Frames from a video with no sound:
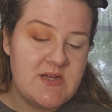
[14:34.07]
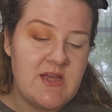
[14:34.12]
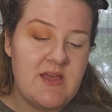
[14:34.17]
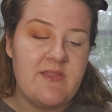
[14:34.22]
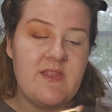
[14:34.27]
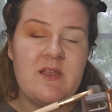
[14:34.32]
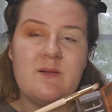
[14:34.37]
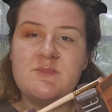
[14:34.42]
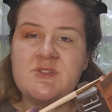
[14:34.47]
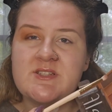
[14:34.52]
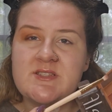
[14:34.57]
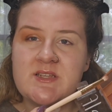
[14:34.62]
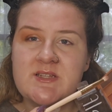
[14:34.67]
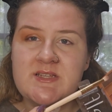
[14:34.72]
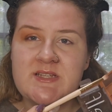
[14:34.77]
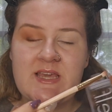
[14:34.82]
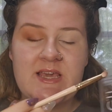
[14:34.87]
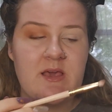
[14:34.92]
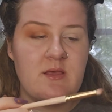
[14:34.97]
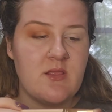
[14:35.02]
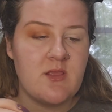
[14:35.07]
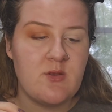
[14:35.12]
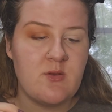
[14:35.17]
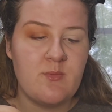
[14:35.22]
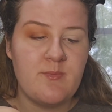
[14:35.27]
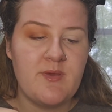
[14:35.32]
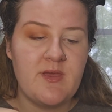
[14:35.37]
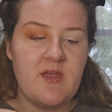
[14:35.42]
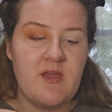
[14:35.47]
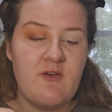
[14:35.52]
And then I'm just going to take a little
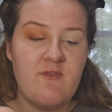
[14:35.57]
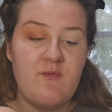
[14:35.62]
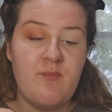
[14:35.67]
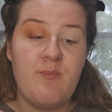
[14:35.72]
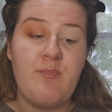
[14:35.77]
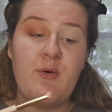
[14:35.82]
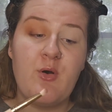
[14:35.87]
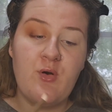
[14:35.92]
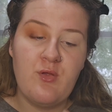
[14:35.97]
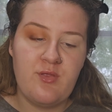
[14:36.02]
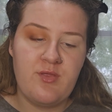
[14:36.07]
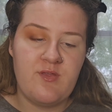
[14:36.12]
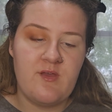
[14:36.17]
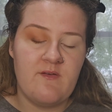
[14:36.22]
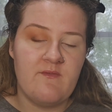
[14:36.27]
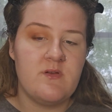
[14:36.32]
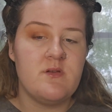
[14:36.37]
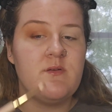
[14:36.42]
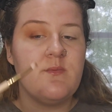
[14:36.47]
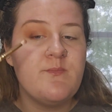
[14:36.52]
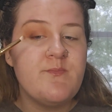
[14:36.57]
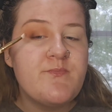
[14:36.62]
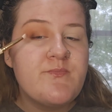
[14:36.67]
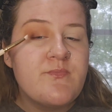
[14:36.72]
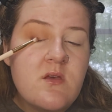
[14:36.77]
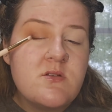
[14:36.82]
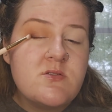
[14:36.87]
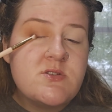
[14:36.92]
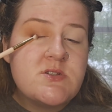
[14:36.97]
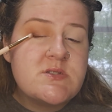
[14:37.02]
bit of both of them
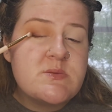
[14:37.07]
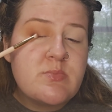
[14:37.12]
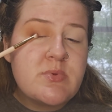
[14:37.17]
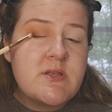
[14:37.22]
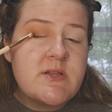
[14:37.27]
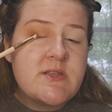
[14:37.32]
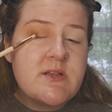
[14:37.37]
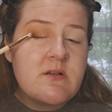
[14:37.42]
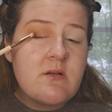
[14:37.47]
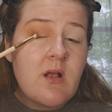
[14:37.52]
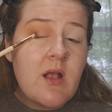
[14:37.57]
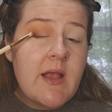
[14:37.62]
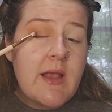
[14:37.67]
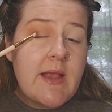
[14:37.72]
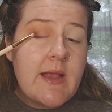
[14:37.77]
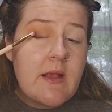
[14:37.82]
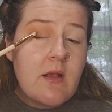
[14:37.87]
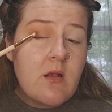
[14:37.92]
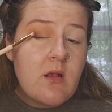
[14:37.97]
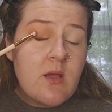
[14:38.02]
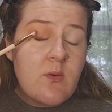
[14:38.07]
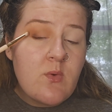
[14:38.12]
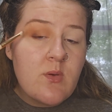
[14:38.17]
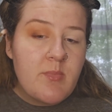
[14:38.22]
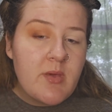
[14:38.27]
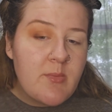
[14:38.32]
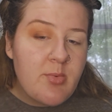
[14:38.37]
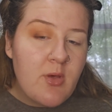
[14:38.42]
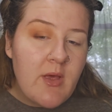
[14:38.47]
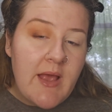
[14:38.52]
and just blend it right here. And when
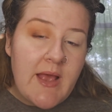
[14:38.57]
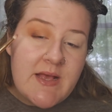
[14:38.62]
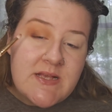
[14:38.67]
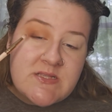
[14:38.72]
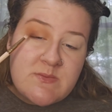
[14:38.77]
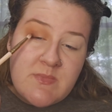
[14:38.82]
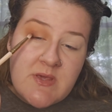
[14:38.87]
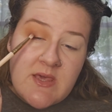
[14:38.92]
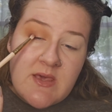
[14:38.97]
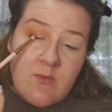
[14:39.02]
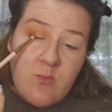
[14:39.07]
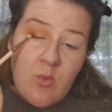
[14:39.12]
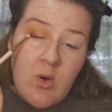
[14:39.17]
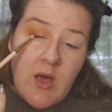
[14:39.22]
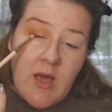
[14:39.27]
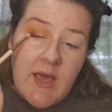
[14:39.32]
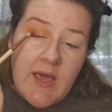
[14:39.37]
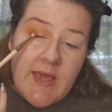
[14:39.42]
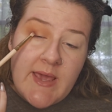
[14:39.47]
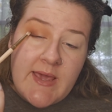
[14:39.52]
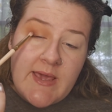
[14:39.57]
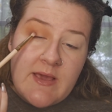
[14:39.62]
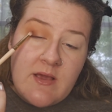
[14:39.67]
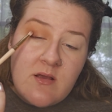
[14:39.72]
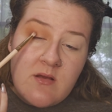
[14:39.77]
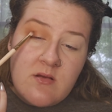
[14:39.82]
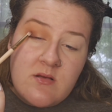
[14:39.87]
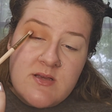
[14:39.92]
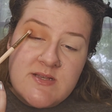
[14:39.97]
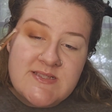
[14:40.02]
people ask me why,
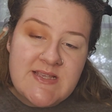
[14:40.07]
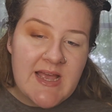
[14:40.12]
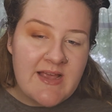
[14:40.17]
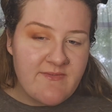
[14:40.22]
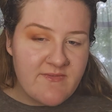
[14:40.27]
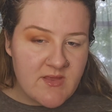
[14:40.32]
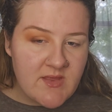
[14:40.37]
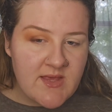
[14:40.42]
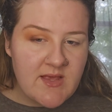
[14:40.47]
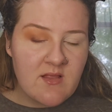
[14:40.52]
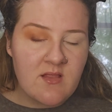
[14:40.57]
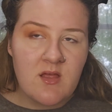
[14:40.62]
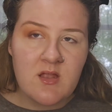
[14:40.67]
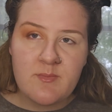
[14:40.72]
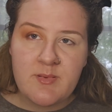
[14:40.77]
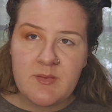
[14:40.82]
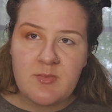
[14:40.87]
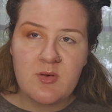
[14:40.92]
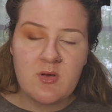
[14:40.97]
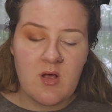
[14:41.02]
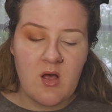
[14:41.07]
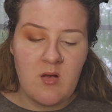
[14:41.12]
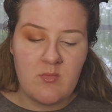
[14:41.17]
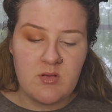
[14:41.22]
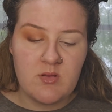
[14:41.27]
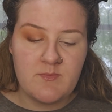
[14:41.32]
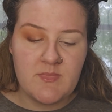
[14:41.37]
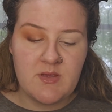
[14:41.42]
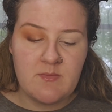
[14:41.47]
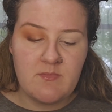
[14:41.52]
because I feel like a lot of people
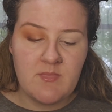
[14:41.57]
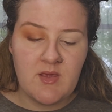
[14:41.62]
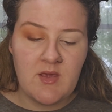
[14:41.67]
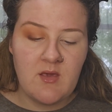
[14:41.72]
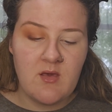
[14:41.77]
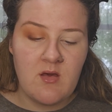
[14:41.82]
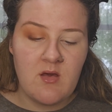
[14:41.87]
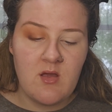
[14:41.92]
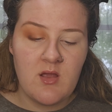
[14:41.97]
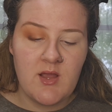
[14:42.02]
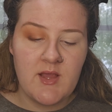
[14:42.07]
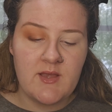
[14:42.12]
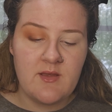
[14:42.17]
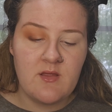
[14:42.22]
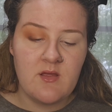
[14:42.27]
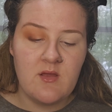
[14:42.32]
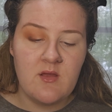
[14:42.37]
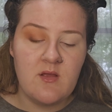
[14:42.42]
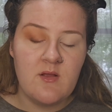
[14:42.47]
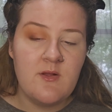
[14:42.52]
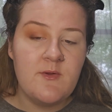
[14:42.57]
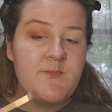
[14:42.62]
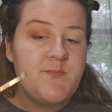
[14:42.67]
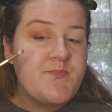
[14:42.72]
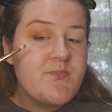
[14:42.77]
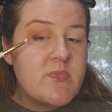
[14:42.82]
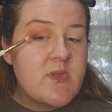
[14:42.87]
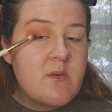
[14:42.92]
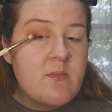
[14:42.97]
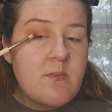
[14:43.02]
compliment me on
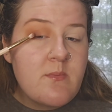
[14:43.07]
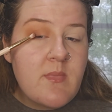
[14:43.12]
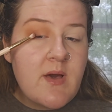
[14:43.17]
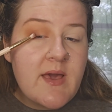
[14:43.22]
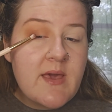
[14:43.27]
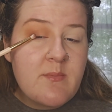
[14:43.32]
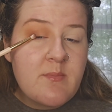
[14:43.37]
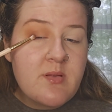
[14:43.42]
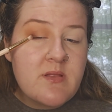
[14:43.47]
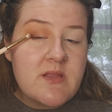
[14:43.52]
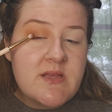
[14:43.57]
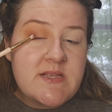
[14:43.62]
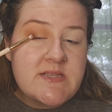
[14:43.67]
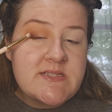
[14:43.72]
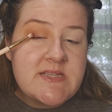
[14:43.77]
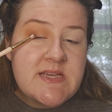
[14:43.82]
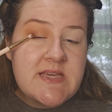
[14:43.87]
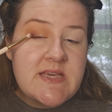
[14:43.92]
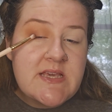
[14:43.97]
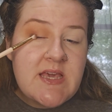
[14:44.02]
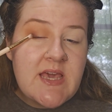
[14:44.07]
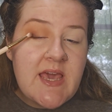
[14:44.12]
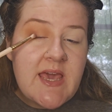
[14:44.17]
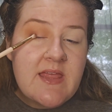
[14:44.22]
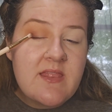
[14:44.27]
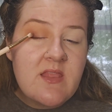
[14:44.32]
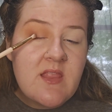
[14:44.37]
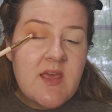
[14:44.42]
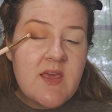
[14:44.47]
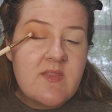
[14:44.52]
my blending,
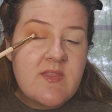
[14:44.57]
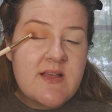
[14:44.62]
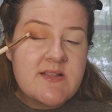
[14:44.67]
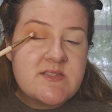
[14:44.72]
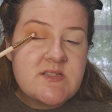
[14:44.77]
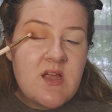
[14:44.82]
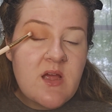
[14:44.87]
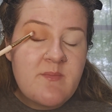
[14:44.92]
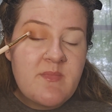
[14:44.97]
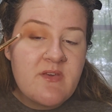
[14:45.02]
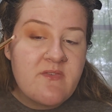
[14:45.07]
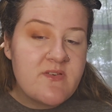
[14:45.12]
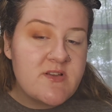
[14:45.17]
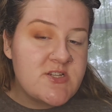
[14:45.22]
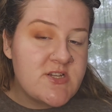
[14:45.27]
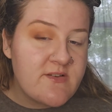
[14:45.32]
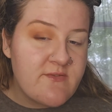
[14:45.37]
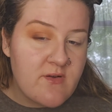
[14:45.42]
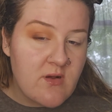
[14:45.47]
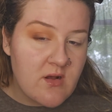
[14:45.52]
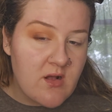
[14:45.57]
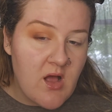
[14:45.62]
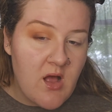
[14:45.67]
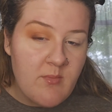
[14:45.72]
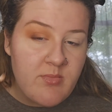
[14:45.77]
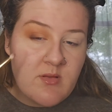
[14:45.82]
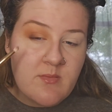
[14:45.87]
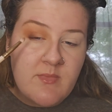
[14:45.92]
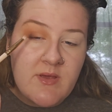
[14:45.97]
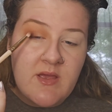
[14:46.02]
and like that's not me fishing for a
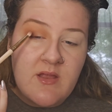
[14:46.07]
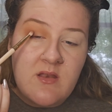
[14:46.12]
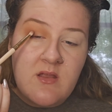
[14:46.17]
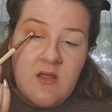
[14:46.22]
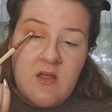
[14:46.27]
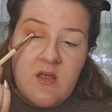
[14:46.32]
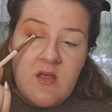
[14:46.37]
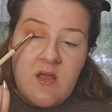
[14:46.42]
compliment,